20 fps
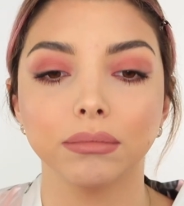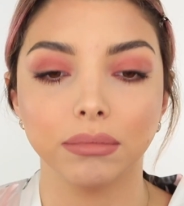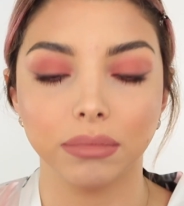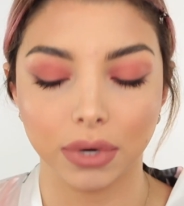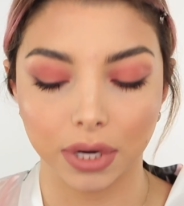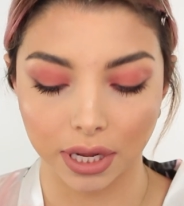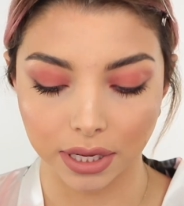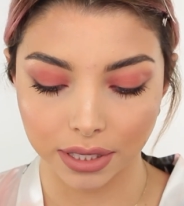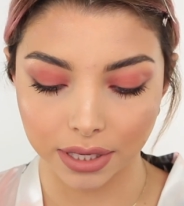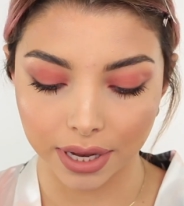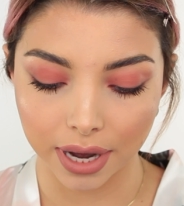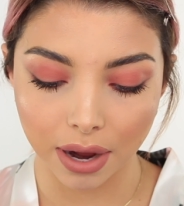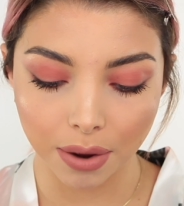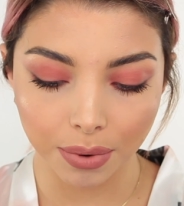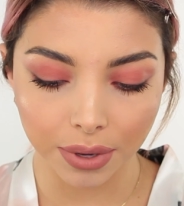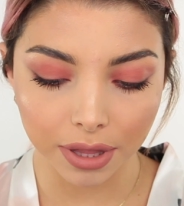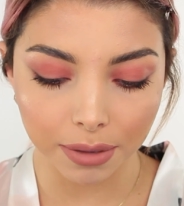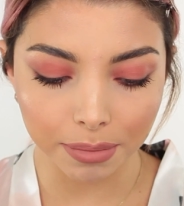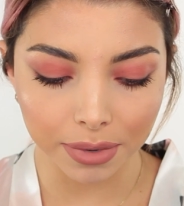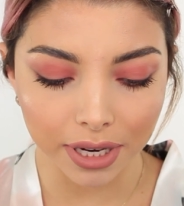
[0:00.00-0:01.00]
Blend it out
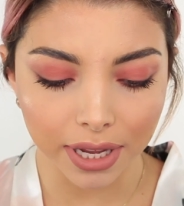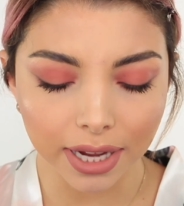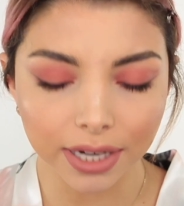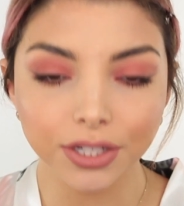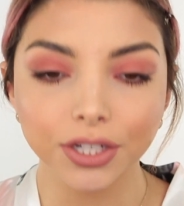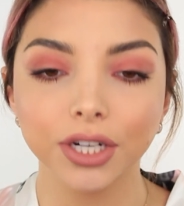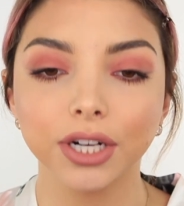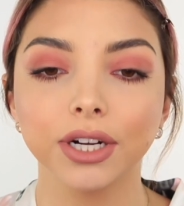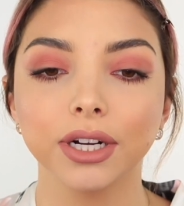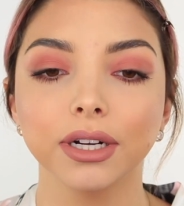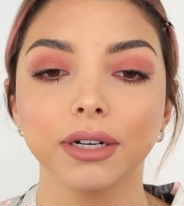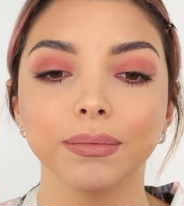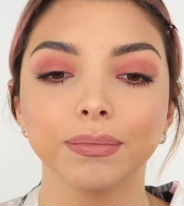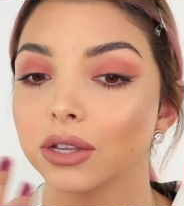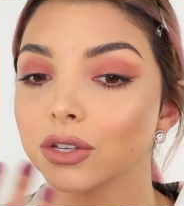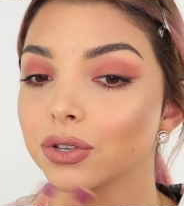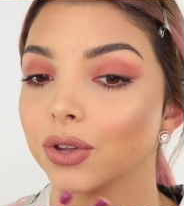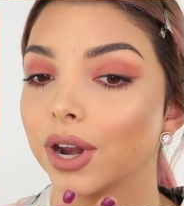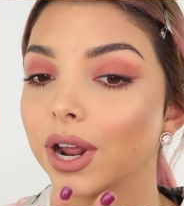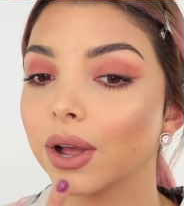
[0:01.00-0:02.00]
with a blender.
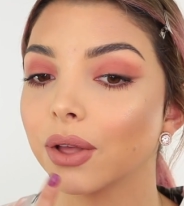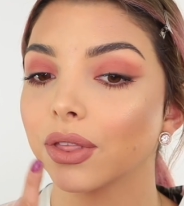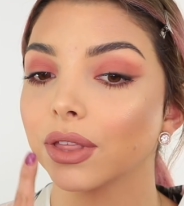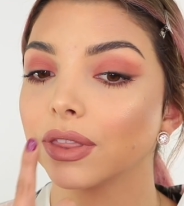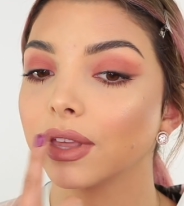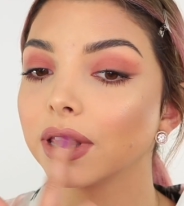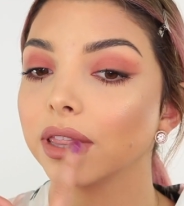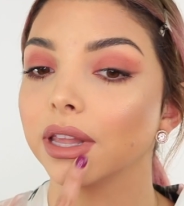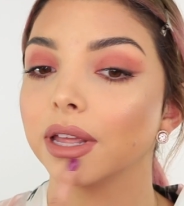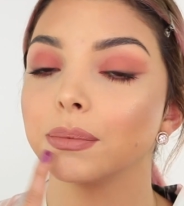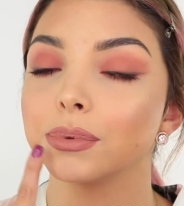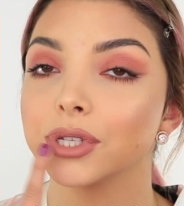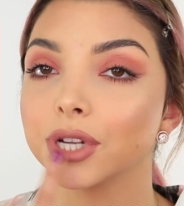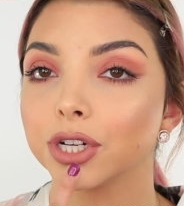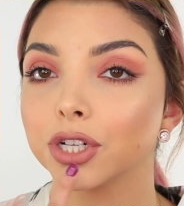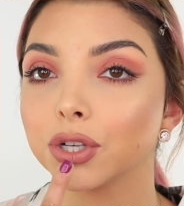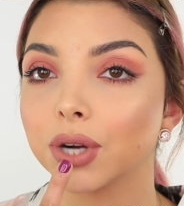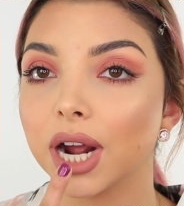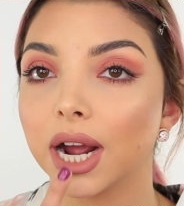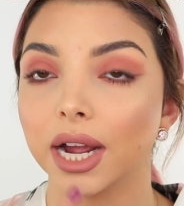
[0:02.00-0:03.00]
So now that the lips are
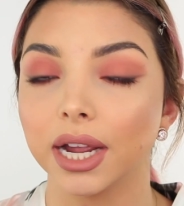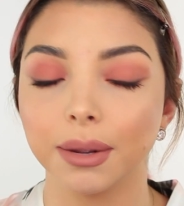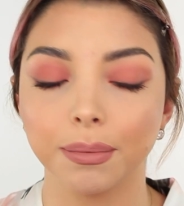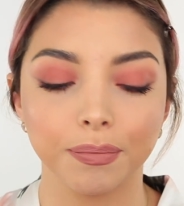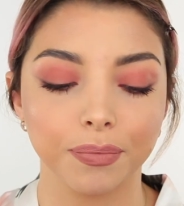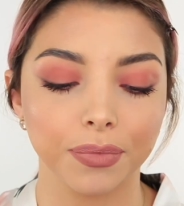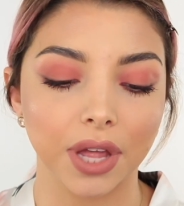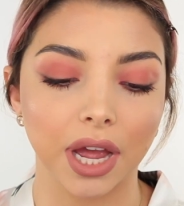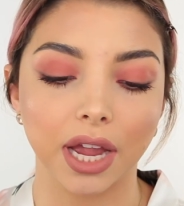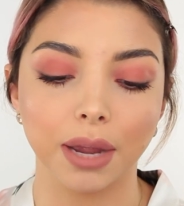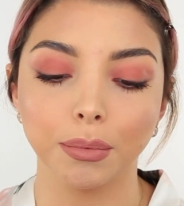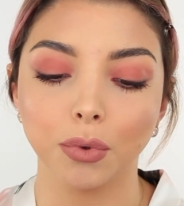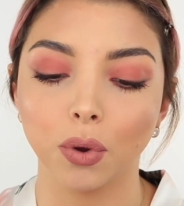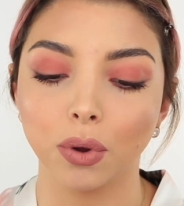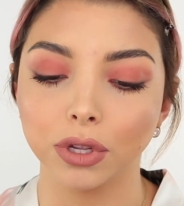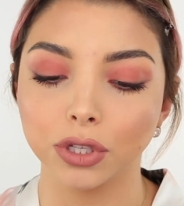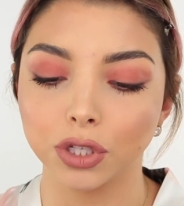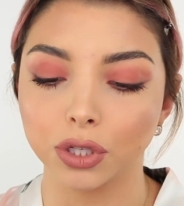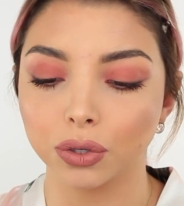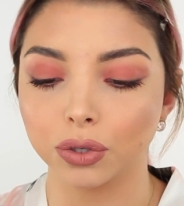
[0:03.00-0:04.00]
dry, I am
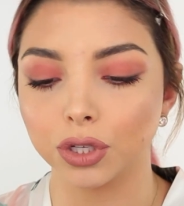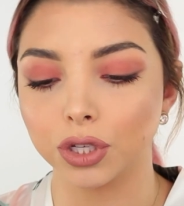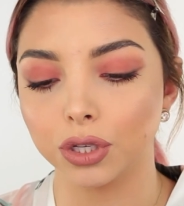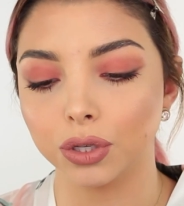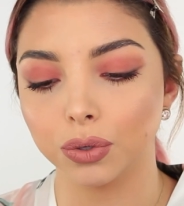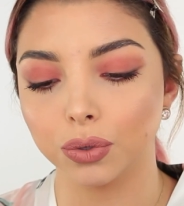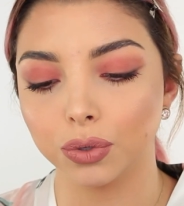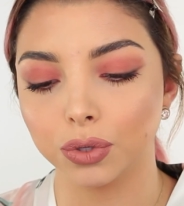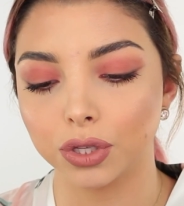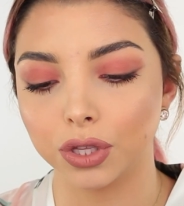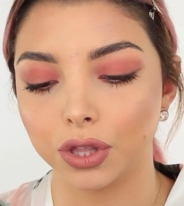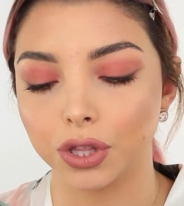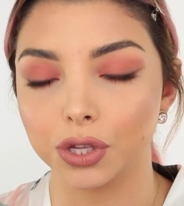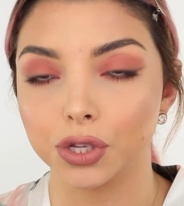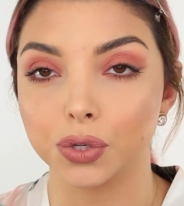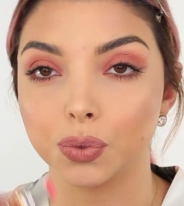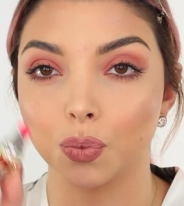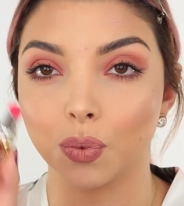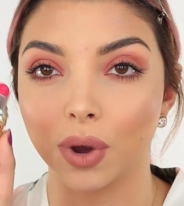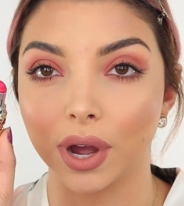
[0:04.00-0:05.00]
going to use
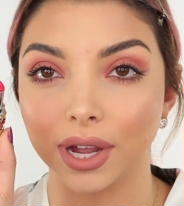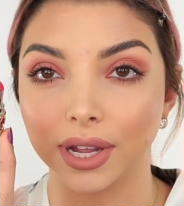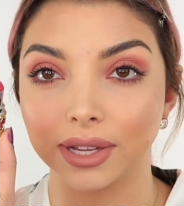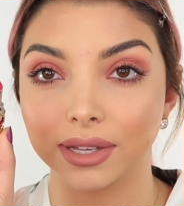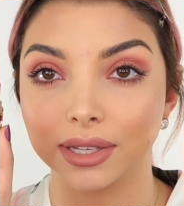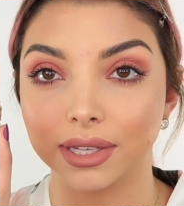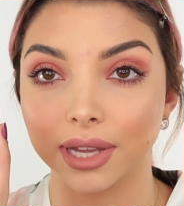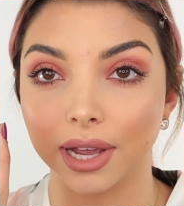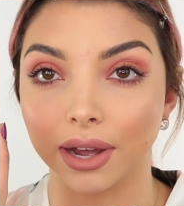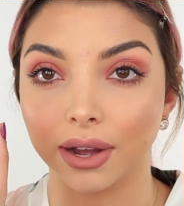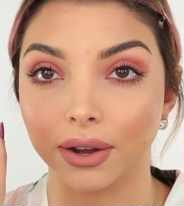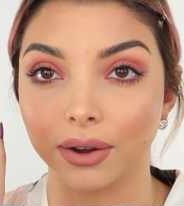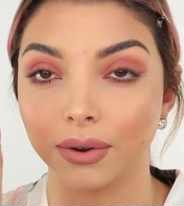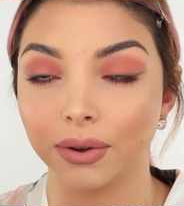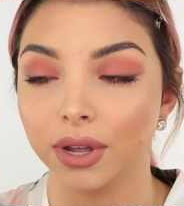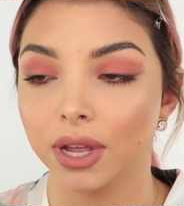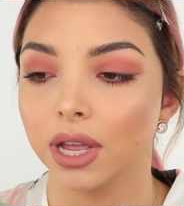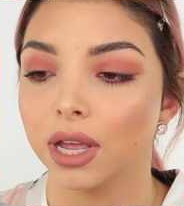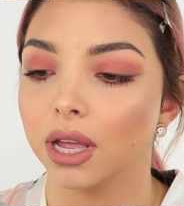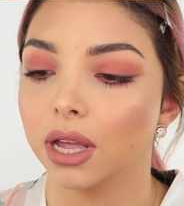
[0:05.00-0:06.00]
this YSL
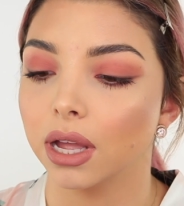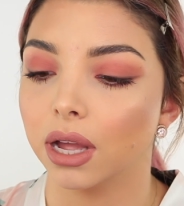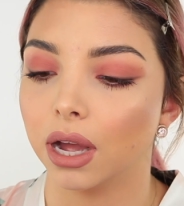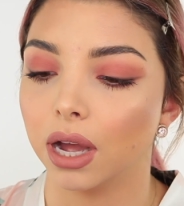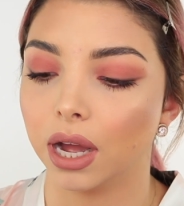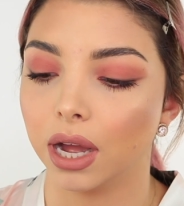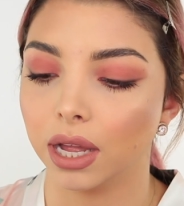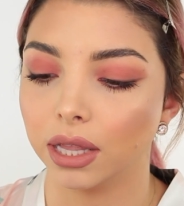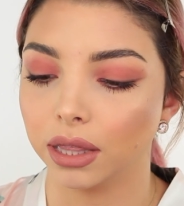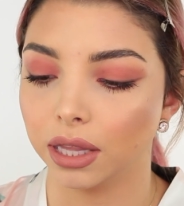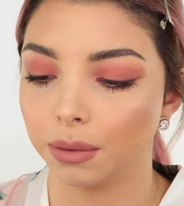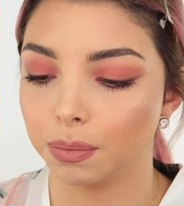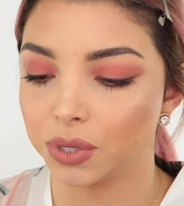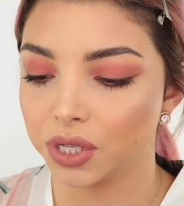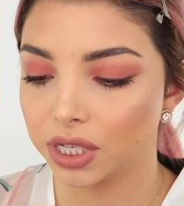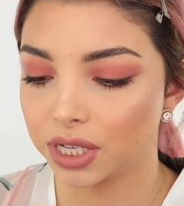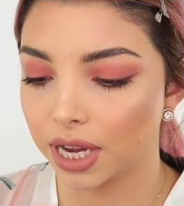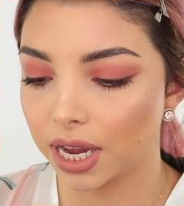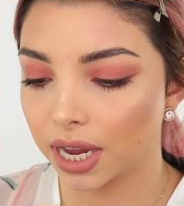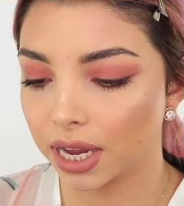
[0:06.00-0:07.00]

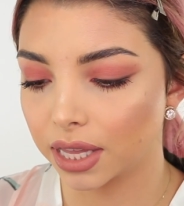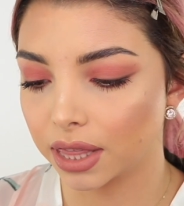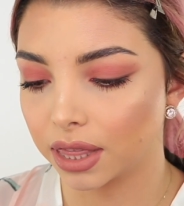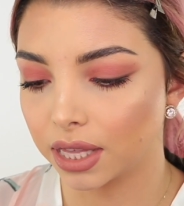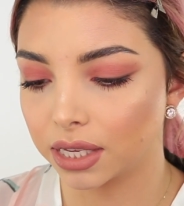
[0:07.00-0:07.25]
lipstick.